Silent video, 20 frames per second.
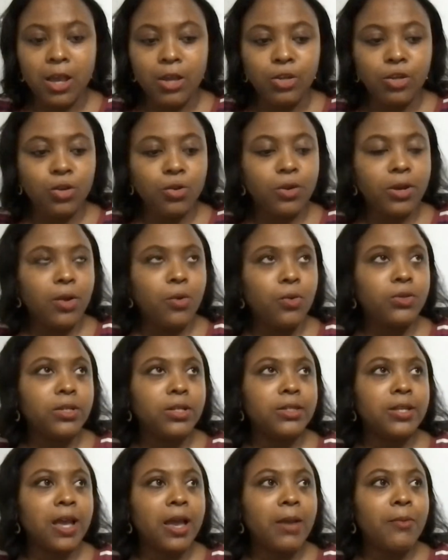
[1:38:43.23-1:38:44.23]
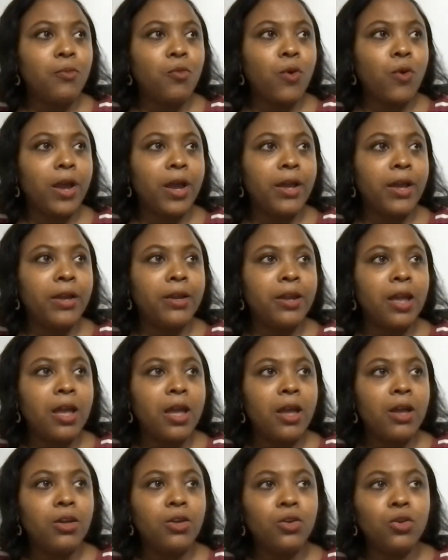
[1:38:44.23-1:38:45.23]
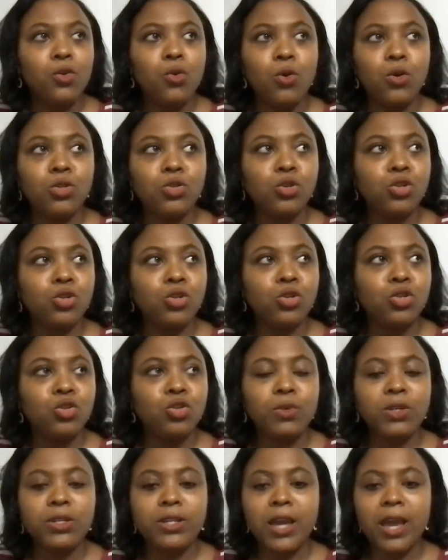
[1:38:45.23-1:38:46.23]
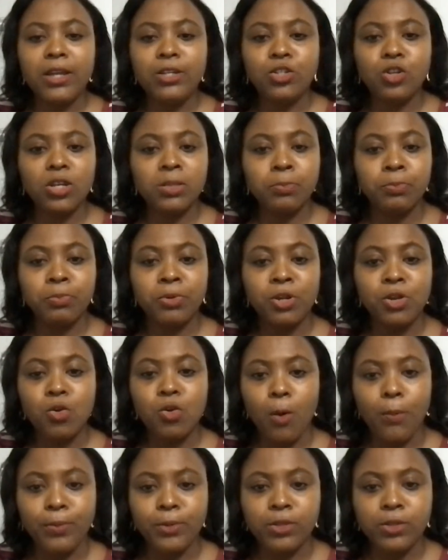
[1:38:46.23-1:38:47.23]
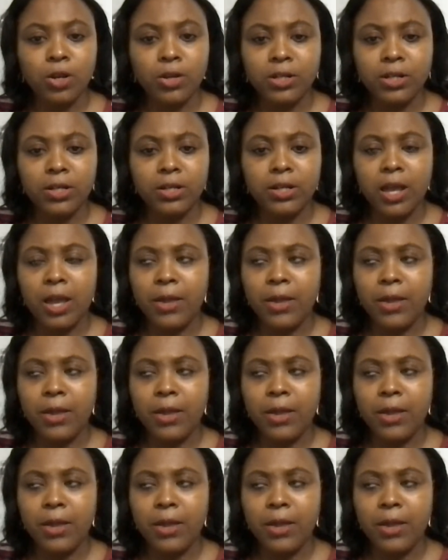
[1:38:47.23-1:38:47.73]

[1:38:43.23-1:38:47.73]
You know, there was a time when you know, social media, it just blew up suddenly.